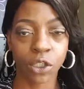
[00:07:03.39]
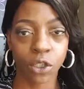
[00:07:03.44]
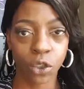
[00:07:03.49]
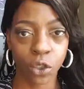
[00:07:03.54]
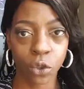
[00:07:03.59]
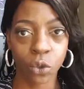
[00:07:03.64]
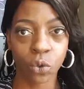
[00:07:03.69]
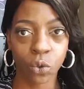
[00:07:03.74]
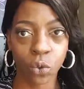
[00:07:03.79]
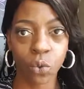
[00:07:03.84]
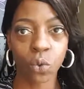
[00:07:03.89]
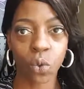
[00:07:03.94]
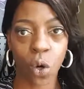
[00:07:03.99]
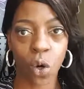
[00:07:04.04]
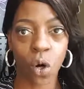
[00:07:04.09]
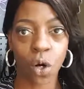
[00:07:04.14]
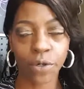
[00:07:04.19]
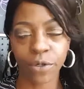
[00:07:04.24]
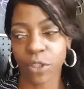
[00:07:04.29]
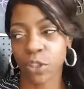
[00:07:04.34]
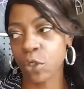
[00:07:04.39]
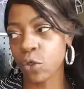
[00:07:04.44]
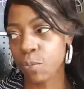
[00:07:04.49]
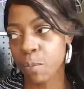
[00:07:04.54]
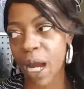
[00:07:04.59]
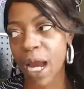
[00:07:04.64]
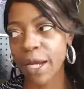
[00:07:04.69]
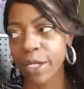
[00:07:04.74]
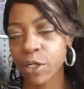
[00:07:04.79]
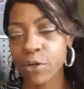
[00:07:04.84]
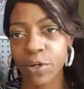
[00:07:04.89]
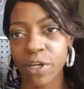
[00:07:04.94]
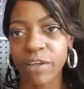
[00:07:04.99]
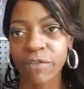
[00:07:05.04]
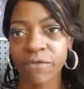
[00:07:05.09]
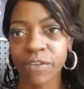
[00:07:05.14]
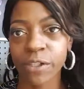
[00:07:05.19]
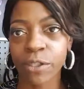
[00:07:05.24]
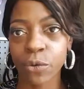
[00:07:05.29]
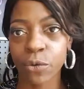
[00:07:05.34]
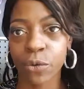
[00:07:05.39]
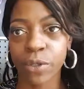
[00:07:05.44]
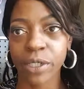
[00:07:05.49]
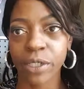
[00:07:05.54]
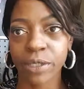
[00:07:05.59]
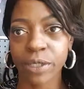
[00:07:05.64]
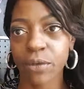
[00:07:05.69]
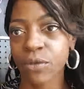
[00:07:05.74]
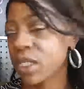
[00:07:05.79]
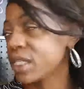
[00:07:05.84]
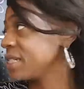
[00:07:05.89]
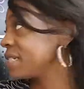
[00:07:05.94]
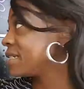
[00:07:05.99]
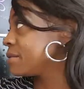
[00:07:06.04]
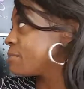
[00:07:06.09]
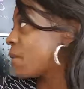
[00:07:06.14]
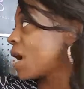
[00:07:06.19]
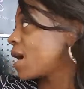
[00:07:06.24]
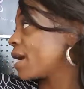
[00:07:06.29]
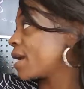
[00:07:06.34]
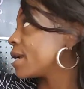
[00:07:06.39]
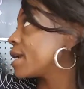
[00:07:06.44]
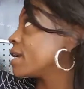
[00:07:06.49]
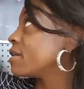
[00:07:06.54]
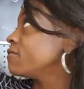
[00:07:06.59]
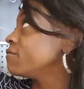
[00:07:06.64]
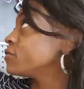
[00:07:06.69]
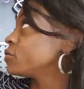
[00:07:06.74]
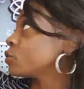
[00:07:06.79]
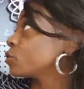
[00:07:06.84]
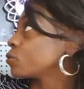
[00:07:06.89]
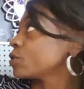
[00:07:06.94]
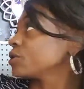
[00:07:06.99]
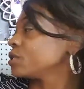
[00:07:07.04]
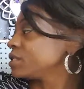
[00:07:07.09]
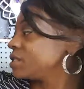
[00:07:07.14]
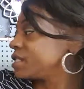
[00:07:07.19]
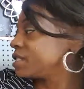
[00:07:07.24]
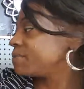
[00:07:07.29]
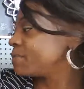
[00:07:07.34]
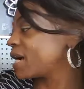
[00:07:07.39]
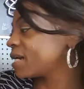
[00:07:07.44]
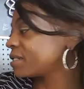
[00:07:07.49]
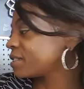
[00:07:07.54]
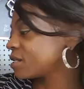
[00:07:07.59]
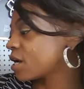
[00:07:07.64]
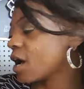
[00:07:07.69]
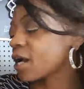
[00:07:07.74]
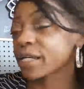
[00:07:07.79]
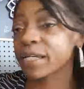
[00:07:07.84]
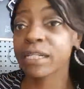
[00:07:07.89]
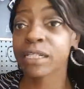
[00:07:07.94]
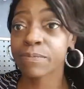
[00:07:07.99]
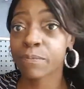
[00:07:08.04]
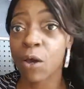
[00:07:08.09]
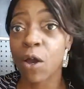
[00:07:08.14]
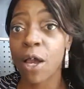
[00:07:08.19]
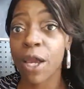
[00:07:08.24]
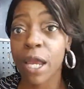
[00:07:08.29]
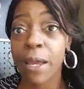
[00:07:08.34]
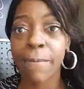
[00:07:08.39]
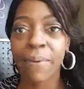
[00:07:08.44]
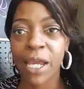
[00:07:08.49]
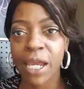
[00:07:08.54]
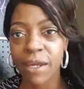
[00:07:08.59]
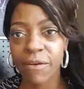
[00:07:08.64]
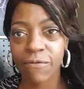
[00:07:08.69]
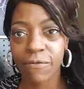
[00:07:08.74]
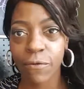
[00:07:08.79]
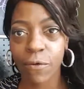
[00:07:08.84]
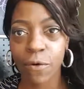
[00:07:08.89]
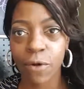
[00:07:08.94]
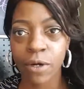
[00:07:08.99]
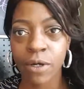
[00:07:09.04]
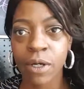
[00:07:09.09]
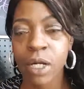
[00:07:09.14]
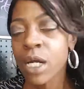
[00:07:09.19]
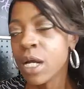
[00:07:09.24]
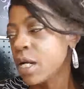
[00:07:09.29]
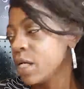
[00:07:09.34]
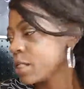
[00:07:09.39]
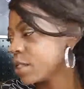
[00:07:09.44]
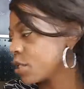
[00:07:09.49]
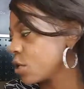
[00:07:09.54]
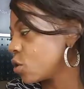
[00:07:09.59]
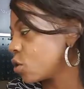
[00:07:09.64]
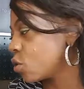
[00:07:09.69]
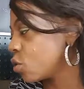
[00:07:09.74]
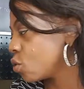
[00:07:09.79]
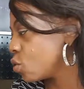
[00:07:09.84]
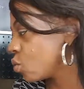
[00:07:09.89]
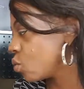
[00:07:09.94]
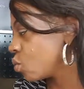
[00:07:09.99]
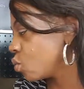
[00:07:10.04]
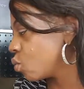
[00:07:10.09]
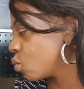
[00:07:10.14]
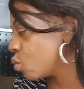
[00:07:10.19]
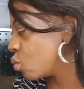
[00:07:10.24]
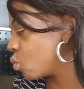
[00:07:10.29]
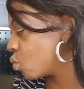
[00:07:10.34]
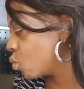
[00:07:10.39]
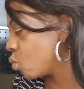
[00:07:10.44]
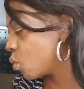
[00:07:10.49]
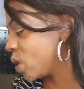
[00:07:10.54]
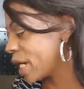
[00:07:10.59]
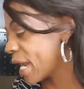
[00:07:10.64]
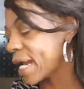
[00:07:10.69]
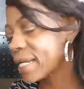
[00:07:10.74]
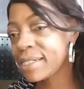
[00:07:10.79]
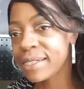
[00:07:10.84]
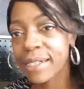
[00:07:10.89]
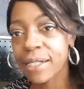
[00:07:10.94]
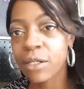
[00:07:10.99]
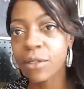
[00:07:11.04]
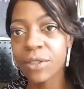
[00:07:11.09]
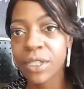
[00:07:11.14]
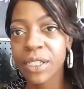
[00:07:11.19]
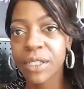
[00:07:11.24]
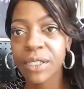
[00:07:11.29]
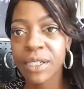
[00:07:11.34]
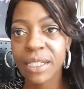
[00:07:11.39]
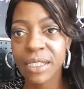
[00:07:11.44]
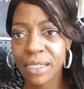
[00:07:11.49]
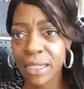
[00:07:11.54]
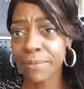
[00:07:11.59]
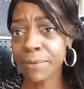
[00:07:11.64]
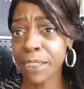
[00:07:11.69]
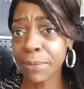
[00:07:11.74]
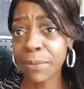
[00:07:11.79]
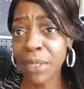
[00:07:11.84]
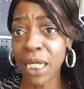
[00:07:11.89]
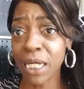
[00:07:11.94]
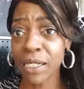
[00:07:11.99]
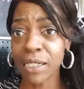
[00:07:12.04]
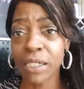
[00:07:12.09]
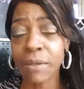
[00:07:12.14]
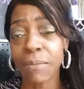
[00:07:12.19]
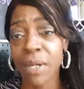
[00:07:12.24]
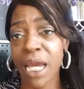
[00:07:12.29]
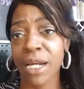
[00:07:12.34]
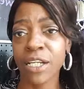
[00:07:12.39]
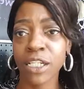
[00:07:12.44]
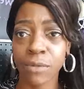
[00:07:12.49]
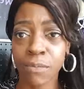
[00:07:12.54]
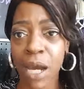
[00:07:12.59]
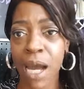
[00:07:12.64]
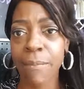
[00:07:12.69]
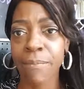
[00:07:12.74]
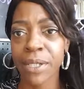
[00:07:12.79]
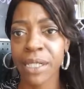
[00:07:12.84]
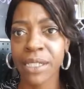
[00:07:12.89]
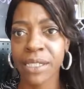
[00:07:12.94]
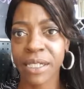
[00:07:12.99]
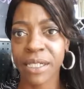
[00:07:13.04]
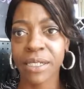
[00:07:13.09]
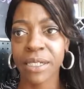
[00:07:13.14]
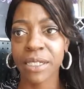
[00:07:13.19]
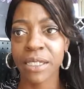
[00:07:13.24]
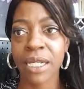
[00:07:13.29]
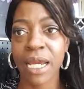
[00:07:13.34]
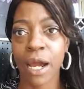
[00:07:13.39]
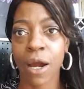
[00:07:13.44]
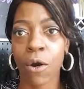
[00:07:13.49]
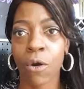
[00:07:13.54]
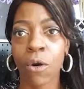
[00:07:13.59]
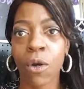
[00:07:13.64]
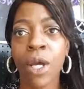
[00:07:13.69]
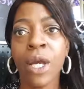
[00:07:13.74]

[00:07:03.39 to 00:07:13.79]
You buy your inventory. So this is my inventory. This is my stock. It's bought and paid for. So when I sell this, it's up to me to manage my business now.